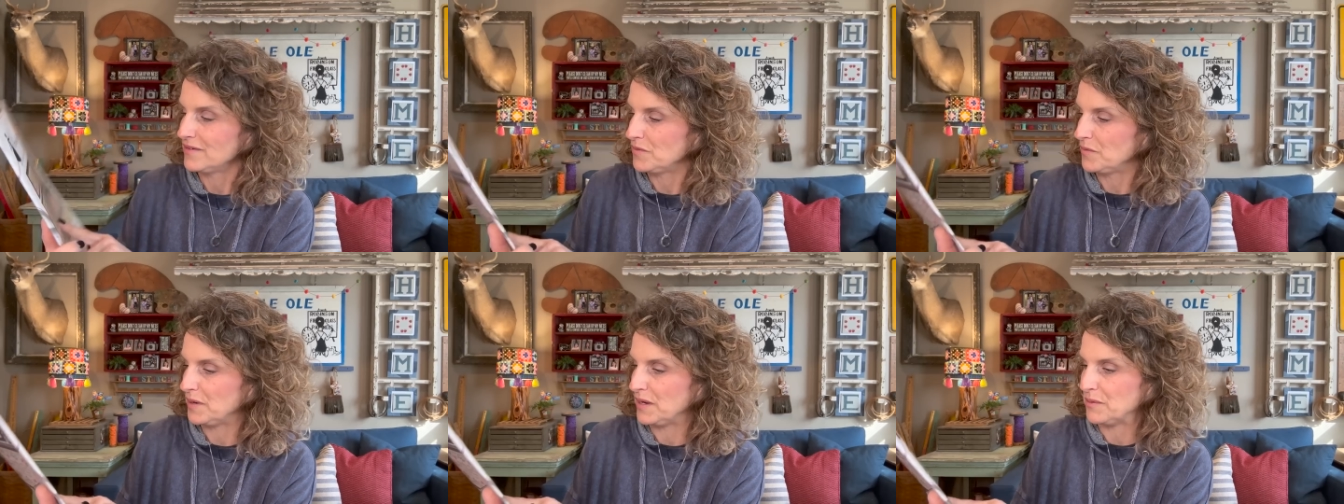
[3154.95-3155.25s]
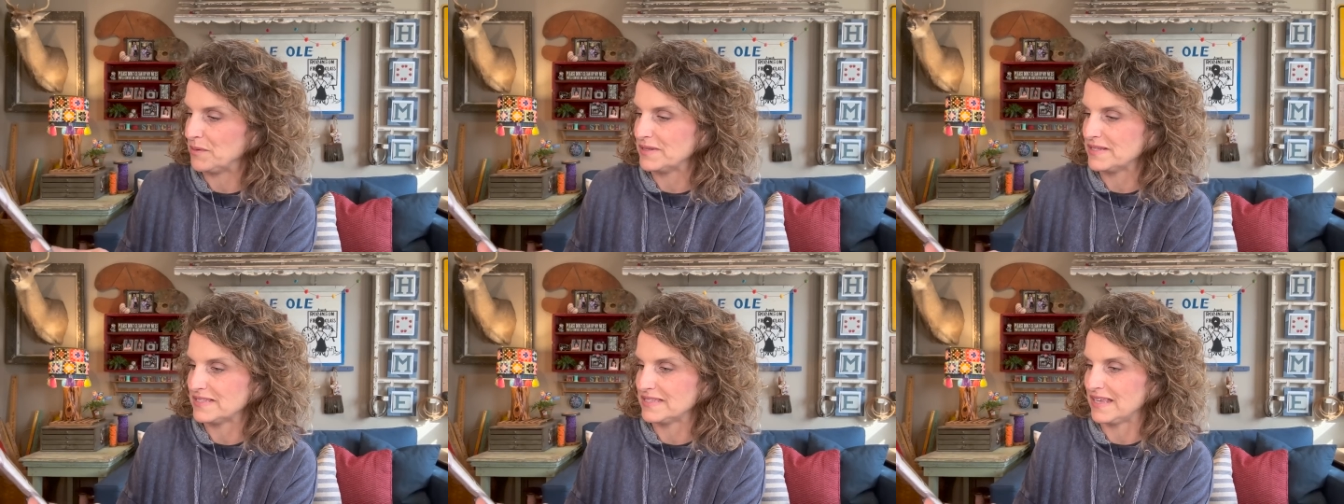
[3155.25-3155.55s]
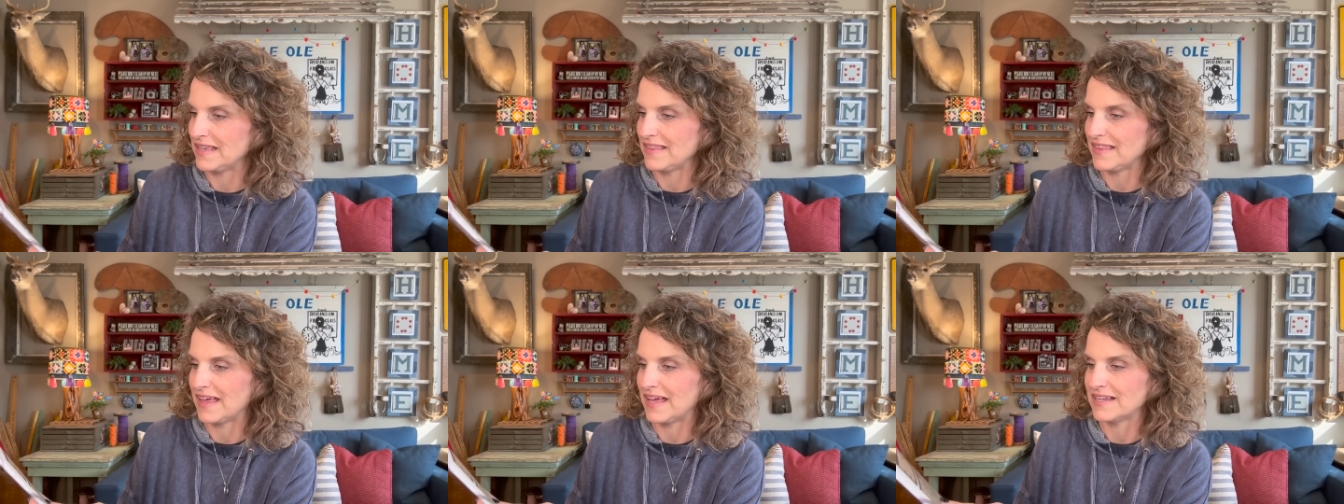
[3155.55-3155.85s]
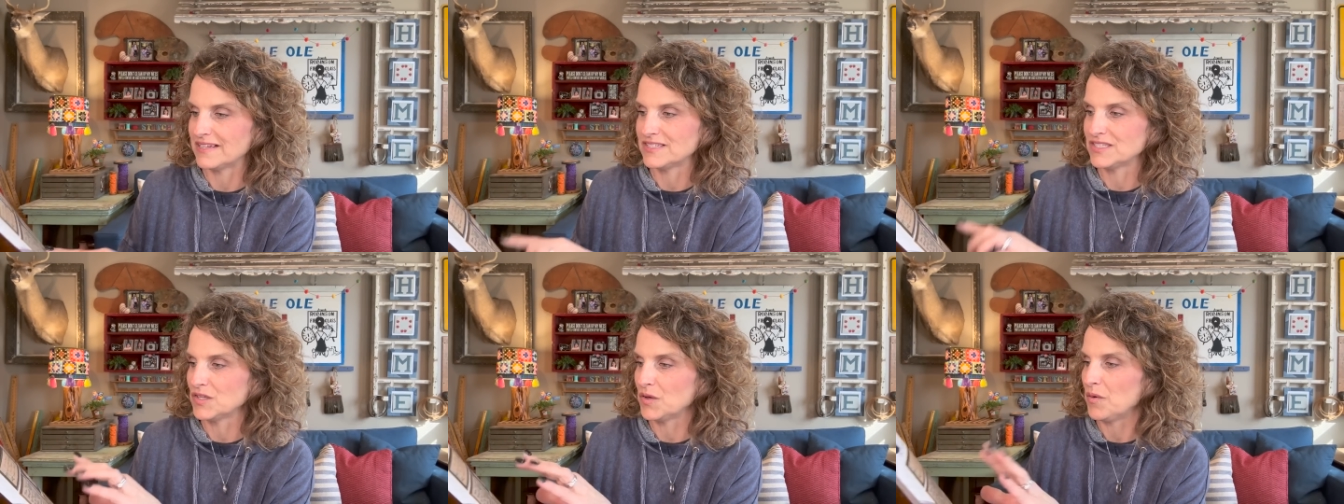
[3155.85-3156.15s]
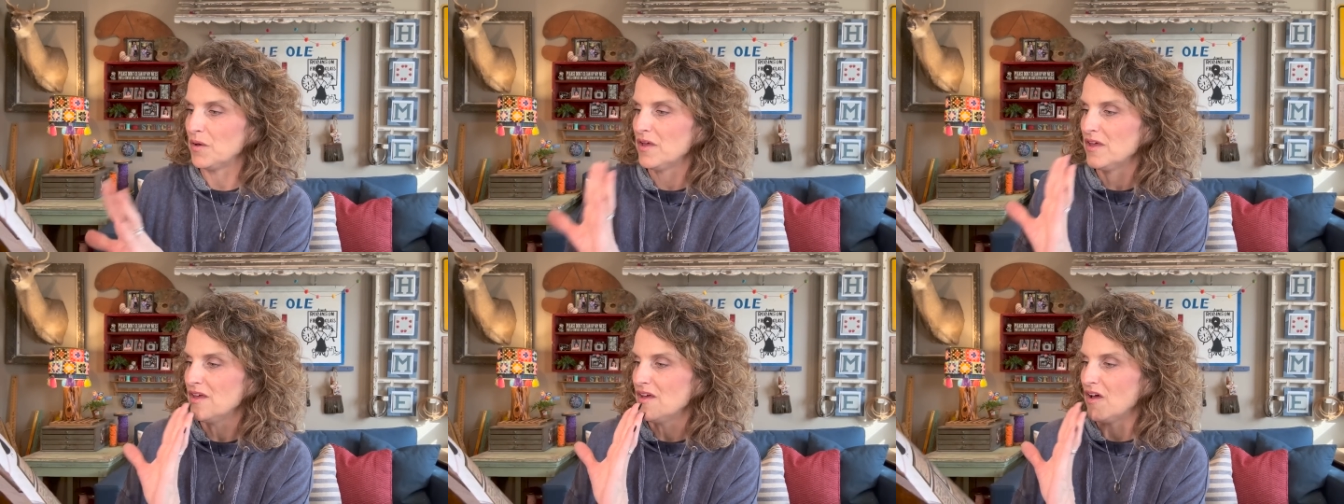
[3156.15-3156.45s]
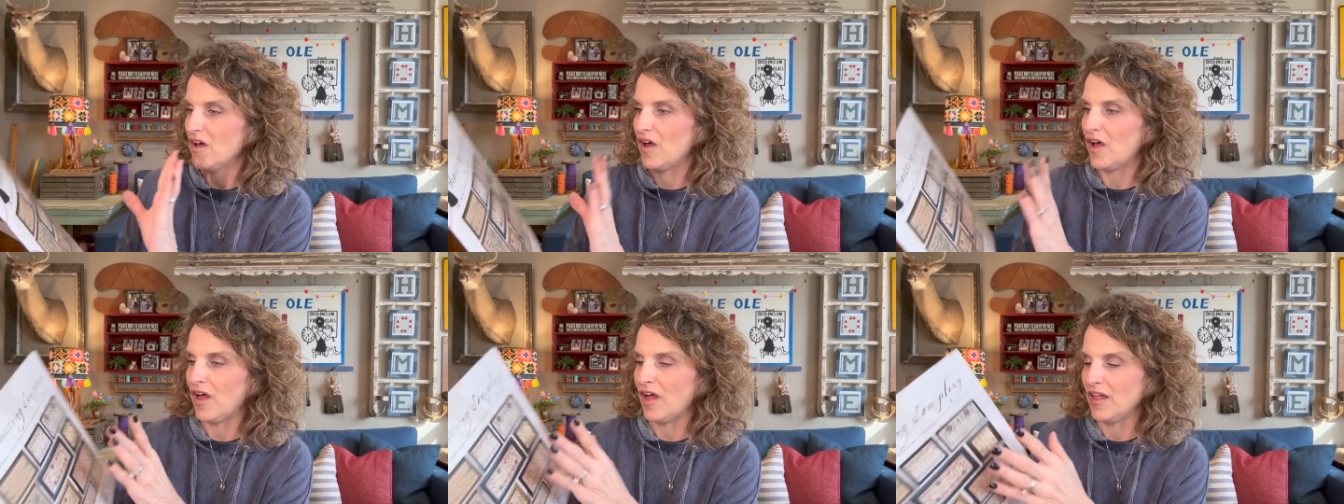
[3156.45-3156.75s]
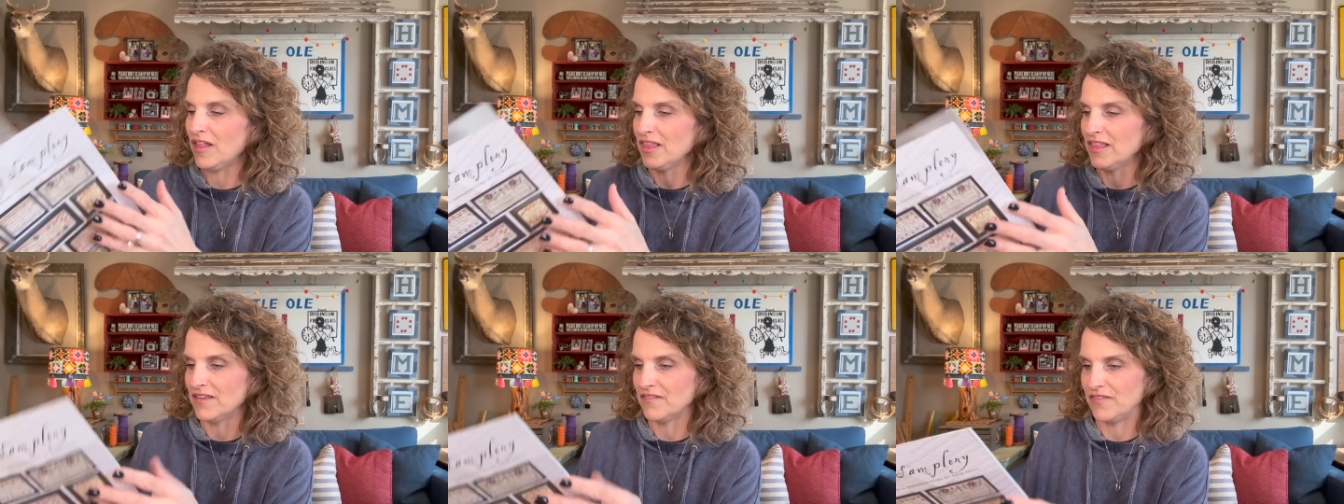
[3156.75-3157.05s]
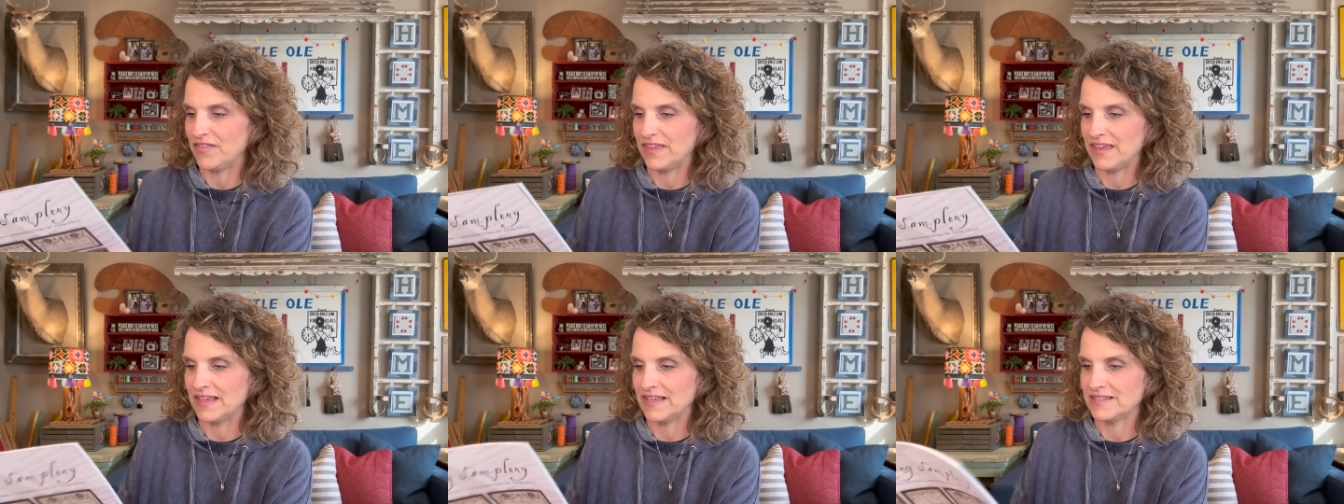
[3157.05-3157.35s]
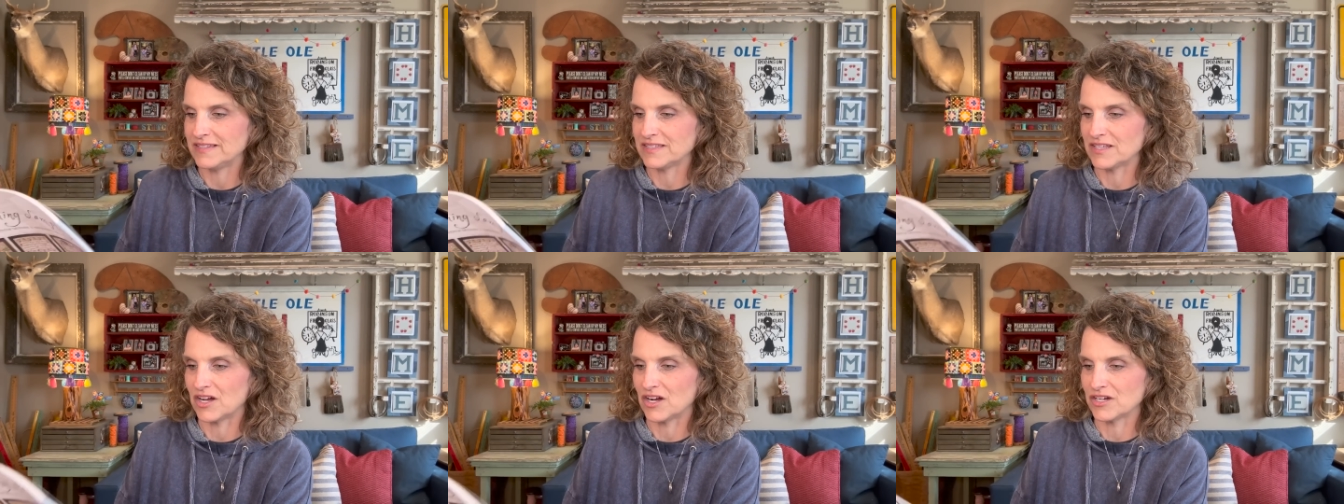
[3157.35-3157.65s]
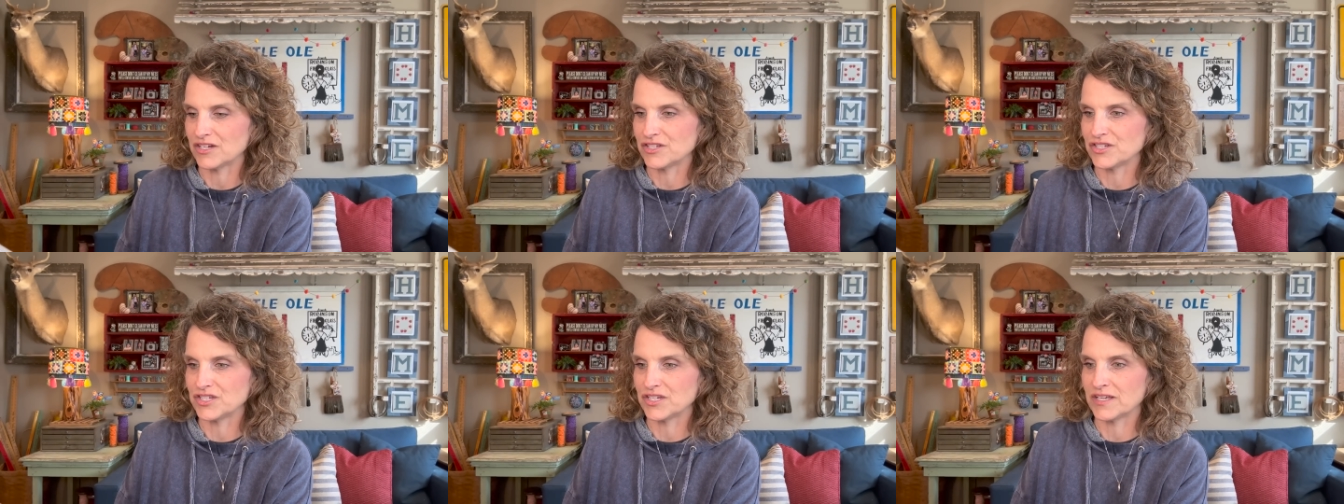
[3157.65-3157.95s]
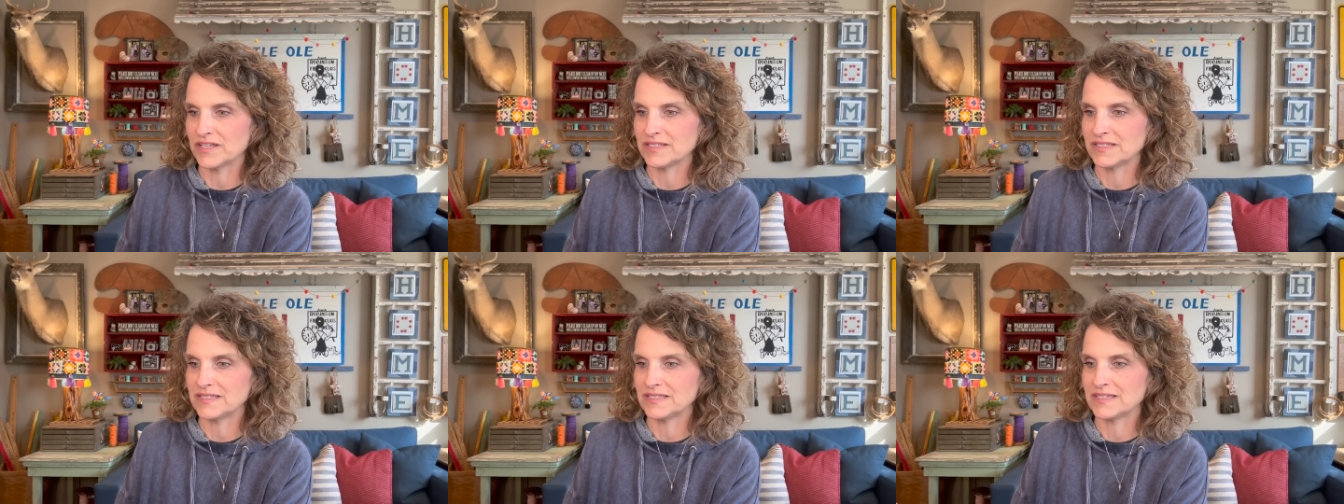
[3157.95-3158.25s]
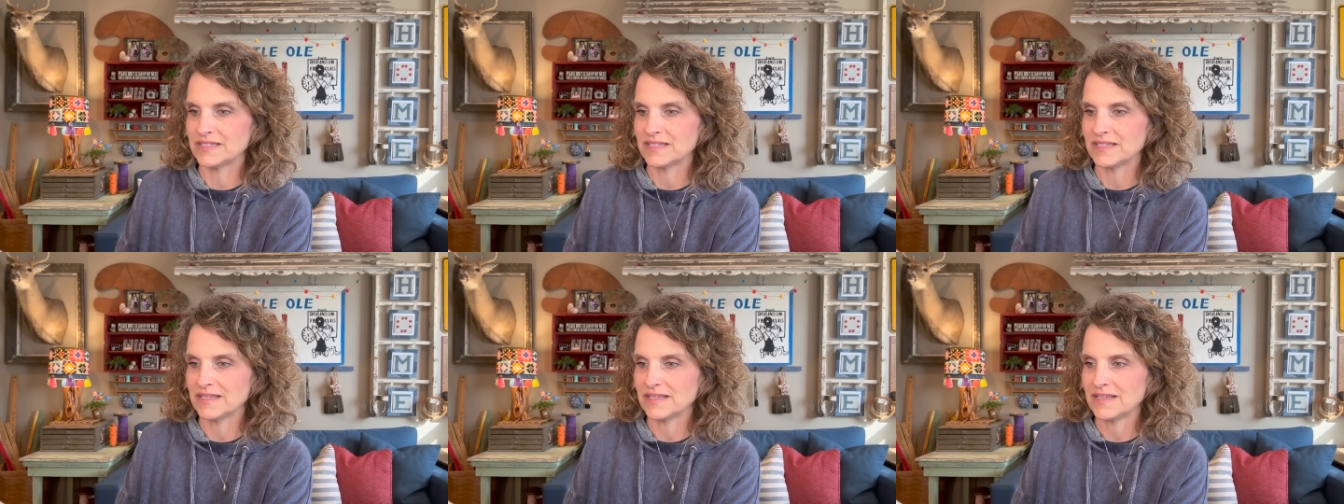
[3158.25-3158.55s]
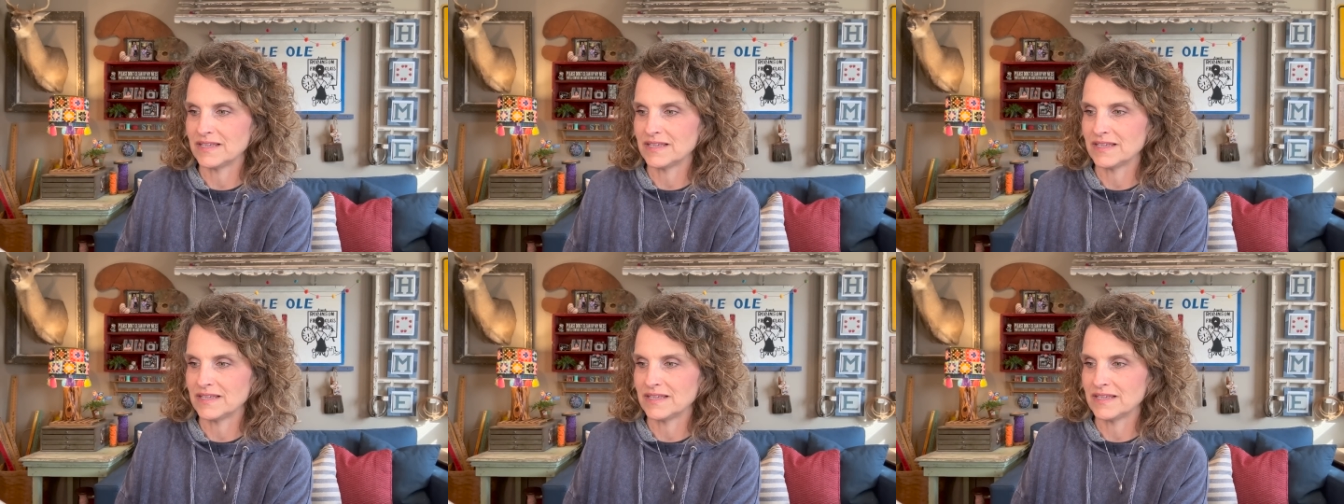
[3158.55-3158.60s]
We would sing that. So all of these are just